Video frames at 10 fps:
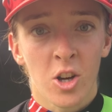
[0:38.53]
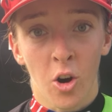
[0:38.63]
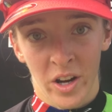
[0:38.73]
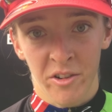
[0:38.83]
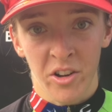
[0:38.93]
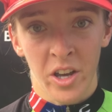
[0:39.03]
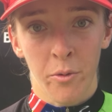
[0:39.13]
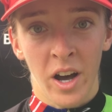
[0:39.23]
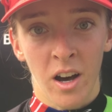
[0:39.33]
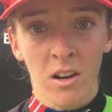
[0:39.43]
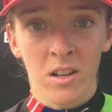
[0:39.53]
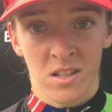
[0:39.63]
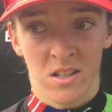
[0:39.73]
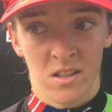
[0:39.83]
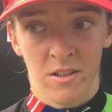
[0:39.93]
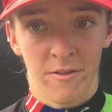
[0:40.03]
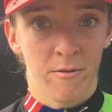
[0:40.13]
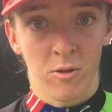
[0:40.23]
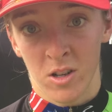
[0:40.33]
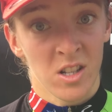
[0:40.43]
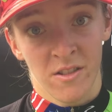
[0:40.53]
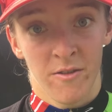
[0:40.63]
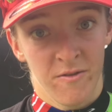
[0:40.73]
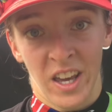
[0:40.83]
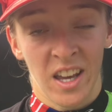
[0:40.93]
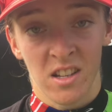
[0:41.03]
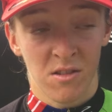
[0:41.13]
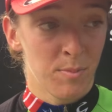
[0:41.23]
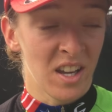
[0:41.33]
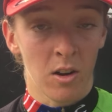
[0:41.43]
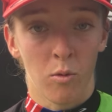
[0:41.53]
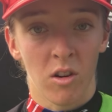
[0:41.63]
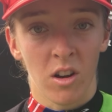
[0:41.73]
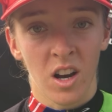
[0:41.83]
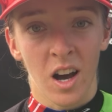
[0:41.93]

going really well because of Vegas being a World